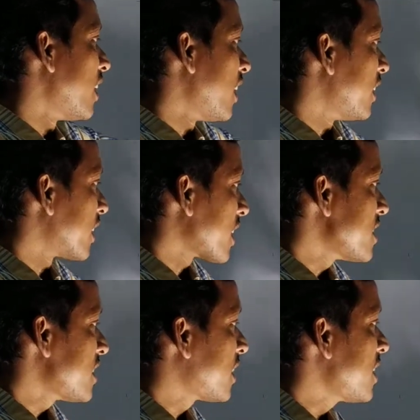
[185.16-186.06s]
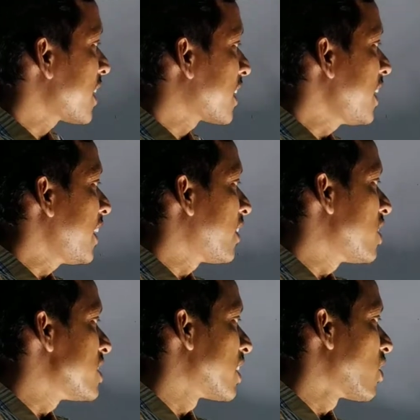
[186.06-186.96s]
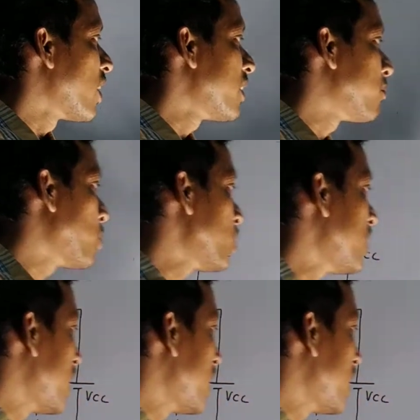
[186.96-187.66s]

the transistor is acting in that region, when both the